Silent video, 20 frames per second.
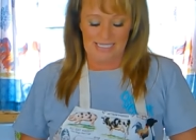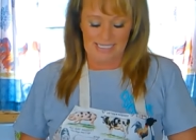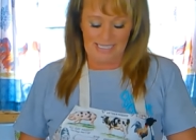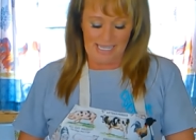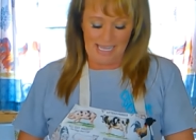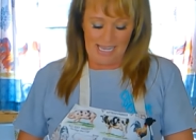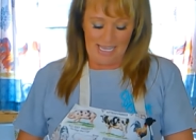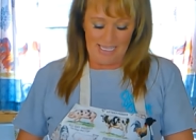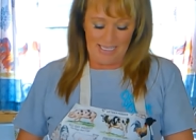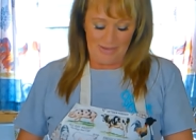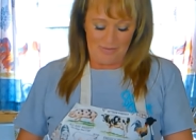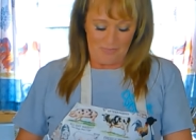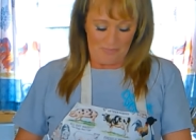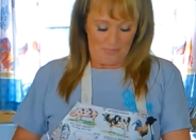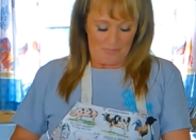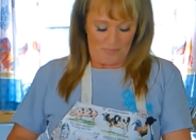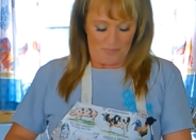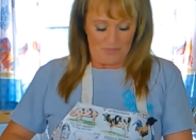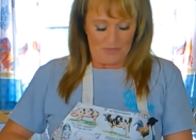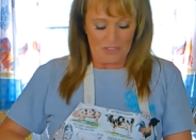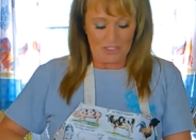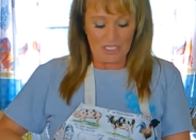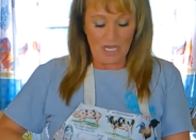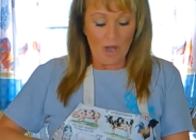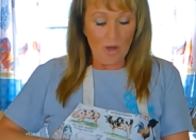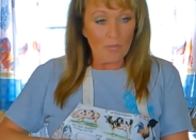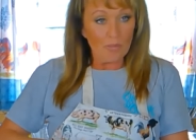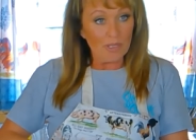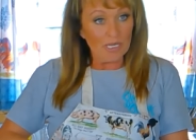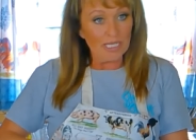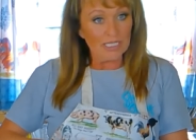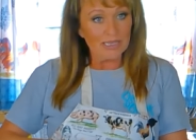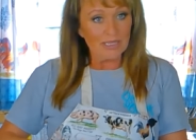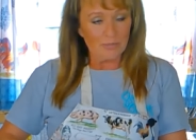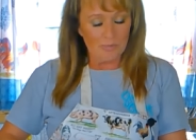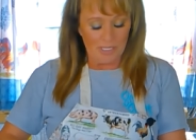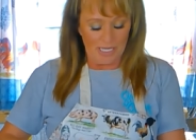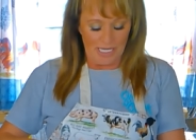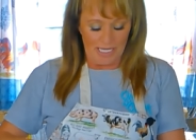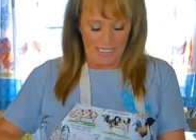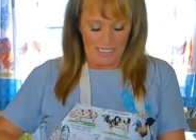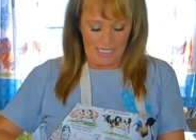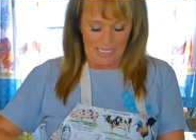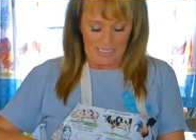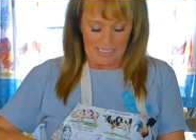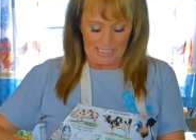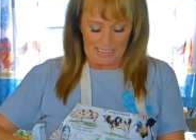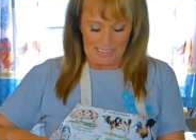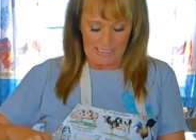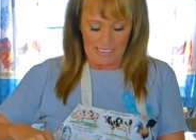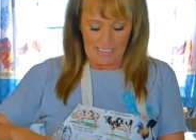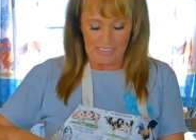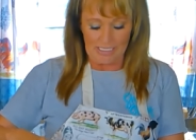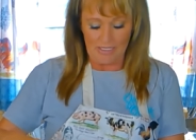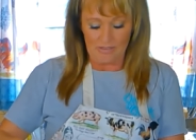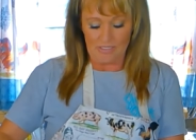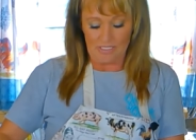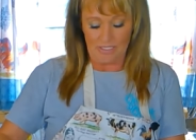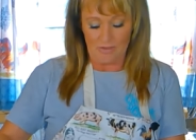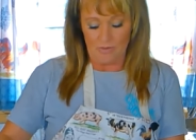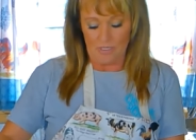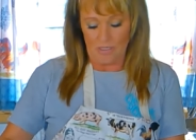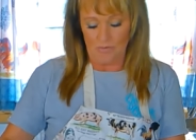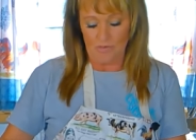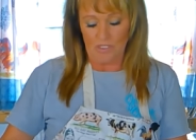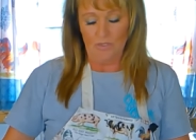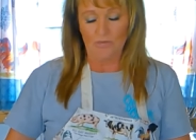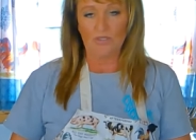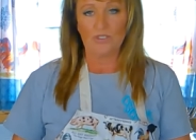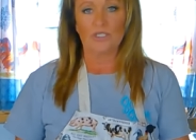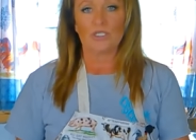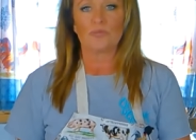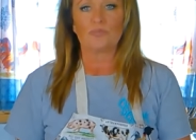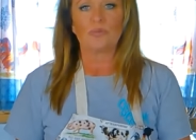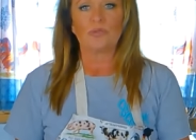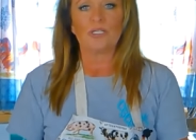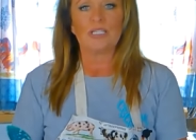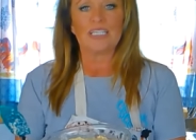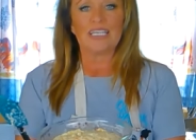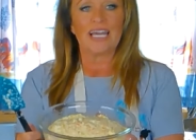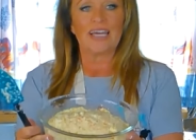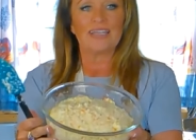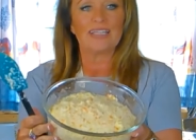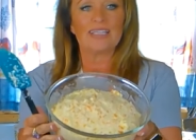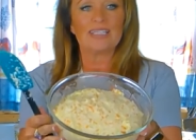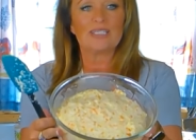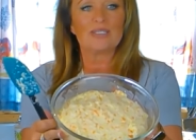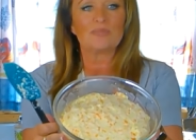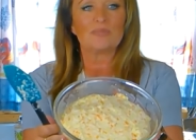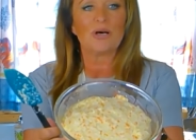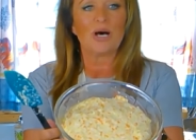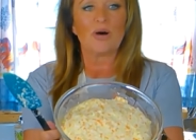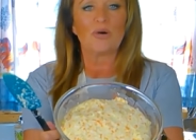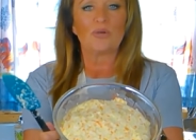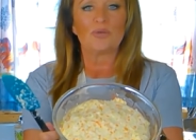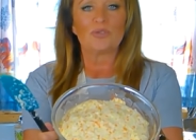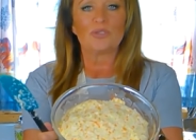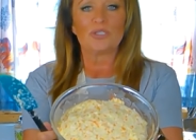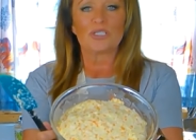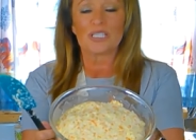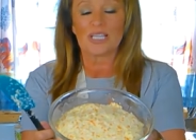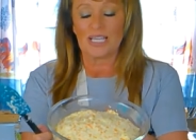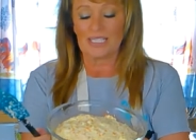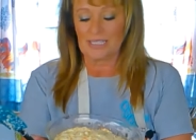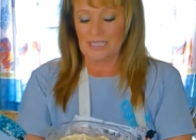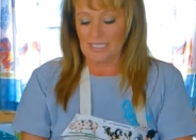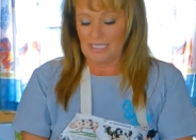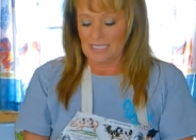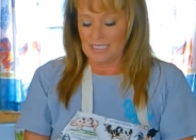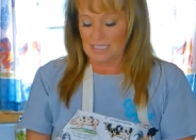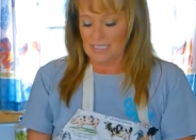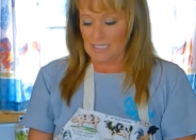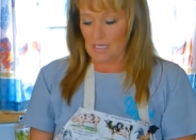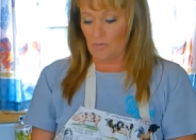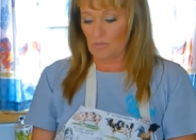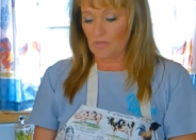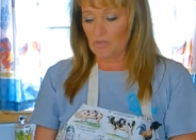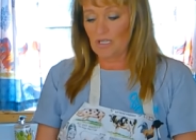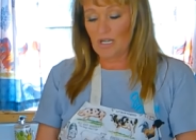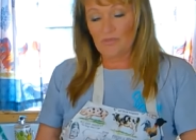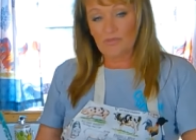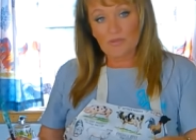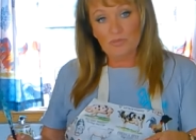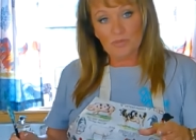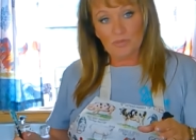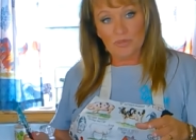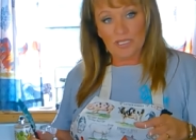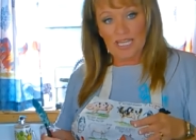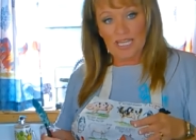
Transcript: is like jumping at the bit. Like I said, y'all see what I'm doing. Just put it down in this bowl just like this. And I'm going to cover it with